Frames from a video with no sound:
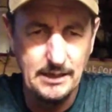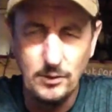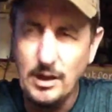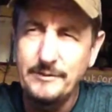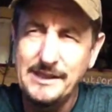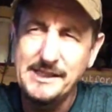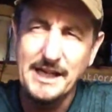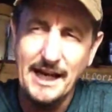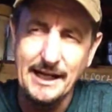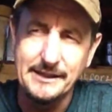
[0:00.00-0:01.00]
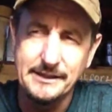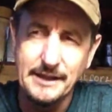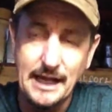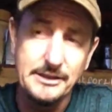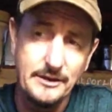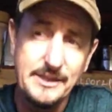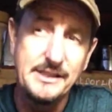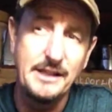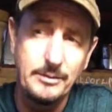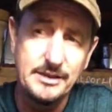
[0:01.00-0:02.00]
Well, I've been tagged, actually I've been
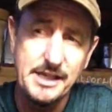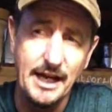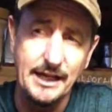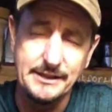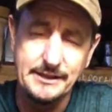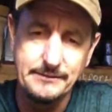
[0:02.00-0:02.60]
double tagged.